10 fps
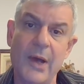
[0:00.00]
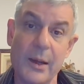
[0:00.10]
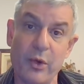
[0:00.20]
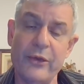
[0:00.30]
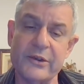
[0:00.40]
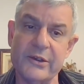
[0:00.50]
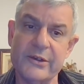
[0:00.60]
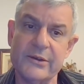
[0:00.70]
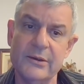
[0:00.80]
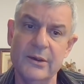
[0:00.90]

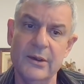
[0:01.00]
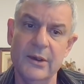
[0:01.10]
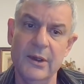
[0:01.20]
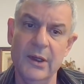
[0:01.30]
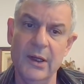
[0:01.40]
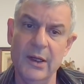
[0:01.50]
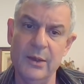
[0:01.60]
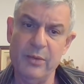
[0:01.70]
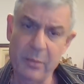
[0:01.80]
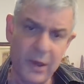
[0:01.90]
hypothesis.
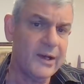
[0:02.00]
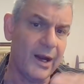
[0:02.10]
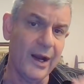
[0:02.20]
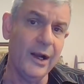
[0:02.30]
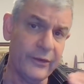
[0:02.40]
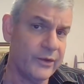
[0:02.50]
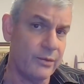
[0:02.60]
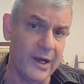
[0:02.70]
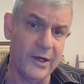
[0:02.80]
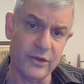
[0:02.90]
People in unhealthy
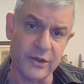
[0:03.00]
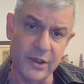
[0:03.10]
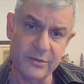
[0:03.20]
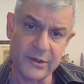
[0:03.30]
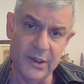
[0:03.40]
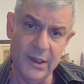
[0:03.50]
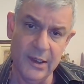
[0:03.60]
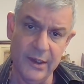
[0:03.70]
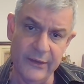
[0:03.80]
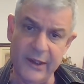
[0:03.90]
relationships,
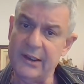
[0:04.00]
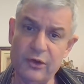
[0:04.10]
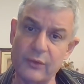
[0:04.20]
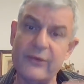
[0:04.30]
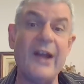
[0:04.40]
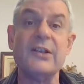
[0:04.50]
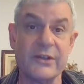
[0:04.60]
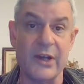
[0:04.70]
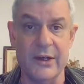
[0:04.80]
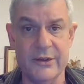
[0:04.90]
they tend to
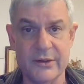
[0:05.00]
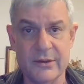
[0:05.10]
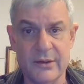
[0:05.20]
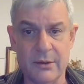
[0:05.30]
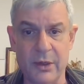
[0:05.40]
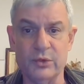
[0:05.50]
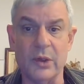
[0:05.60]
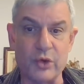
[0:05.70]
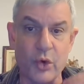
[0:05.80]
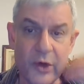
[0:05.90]
fantasize about
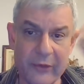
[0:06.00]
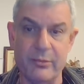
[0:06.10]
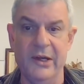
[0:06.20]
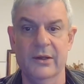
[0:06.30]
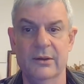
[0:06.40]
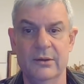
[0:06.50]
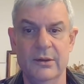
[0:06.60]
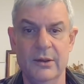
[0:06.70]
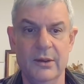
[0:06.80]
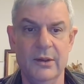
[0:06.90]
what could have been.
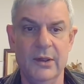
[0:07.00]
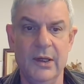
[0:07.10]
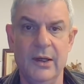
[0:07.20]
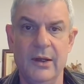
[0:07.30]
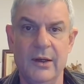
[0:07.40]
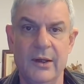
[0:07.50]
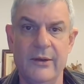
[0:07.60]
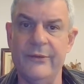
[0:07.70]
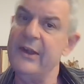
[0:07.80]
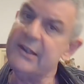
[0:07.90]

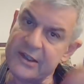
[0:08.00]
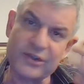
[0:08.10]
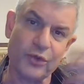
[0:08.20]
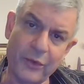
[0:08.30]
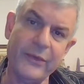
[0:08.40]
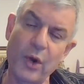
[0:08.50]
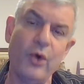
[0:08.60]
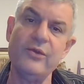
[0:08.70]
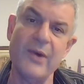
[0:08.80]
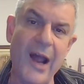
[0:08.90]
They distort their
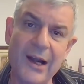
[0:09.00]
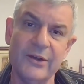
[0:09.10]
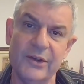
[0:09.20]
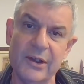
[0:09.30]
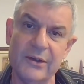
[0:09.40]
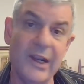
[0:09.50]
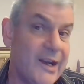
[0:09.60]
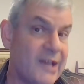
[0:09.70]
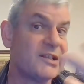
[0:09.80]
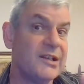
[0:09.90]
own reality. They
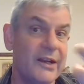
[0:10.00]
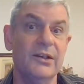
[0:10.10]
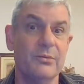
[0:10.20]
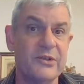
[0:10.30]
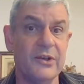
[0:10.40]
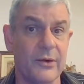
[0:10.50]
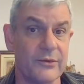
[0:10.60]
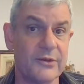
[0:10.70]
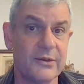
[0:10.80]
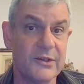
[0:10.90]
gaslight
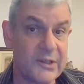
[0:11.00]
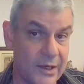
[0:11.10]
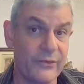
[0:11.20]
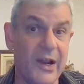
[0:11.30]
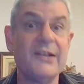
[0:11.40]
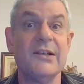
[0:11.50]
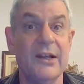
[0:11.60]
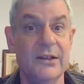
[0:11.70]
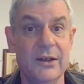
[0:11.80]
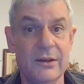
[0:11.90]
themselves,
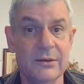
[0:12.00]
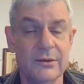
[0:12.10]
self-gaslighting.